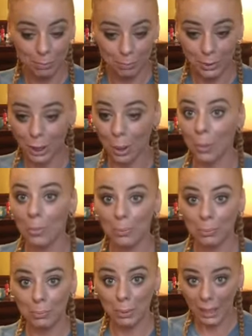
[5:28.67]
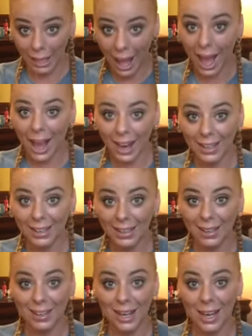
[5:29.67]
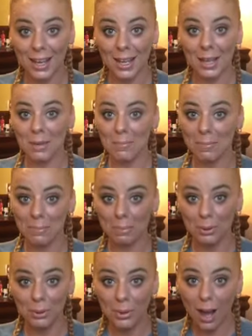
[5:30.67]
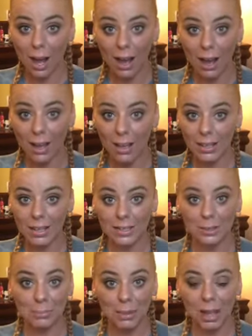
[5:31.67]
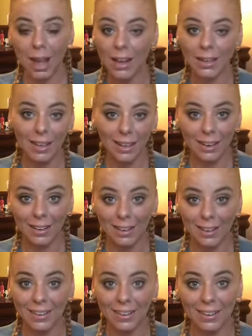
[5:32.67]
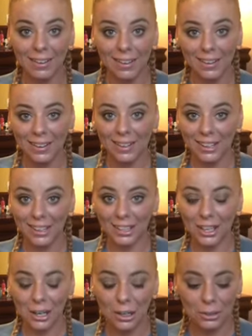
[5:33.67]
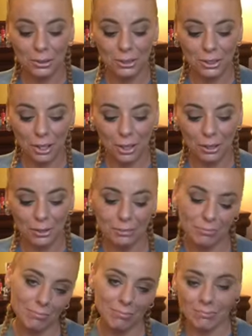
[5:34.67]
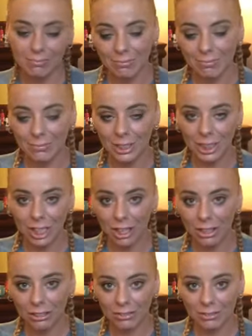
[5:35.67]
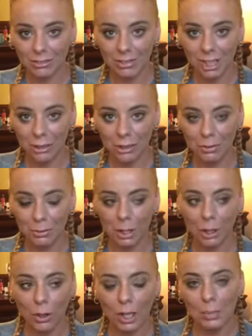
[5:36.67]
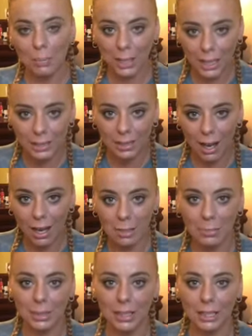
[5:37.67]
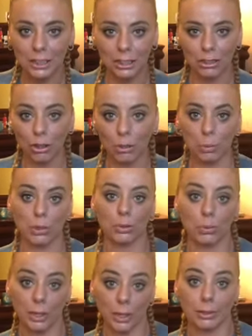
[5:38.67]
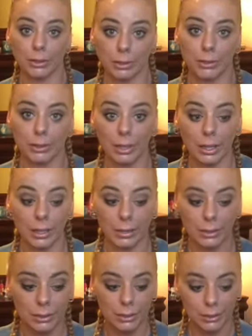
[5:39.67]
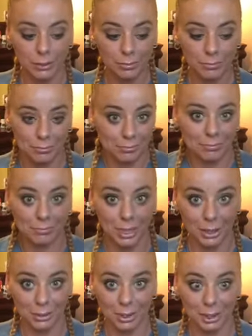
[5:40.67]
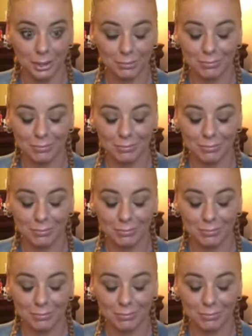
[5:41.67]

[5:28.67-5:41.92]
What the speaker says: you know, black, and I am blue eyes, blonde hair, you know, so, you know, I don't know if you want to call it picked on, but they just thought it was weird, I guess. I don't know.